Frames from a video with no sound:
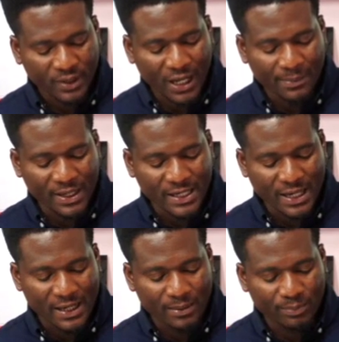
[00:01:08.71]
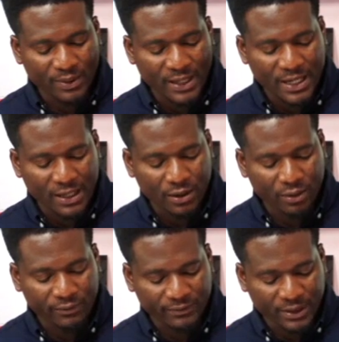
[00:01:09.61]
ebe ye Player
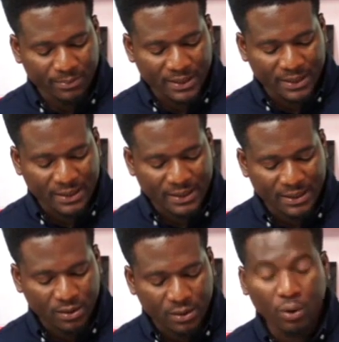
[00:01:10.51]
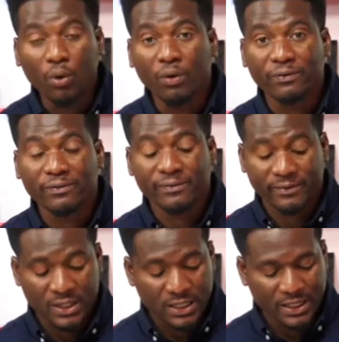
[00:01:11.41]
of the Month of
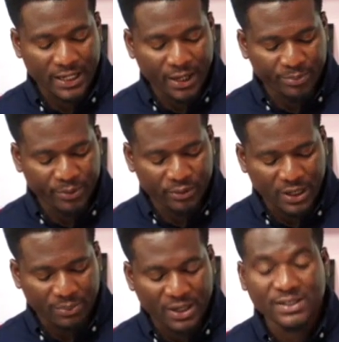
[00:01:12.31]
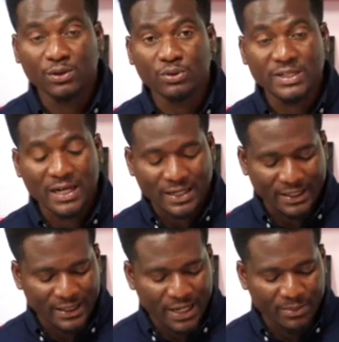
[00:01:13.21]
April, Abrantia and Lucia
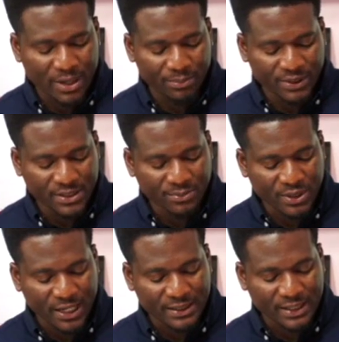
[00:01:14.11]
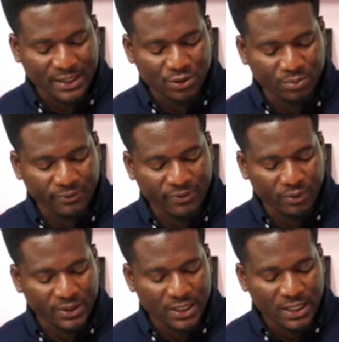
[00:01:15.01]
Kain Emma Bichim United as on
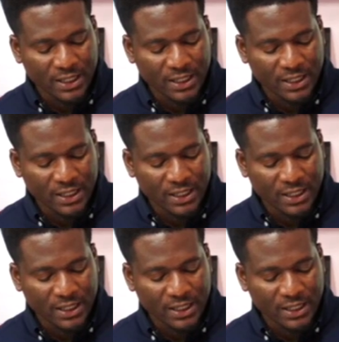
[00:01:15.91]
forward.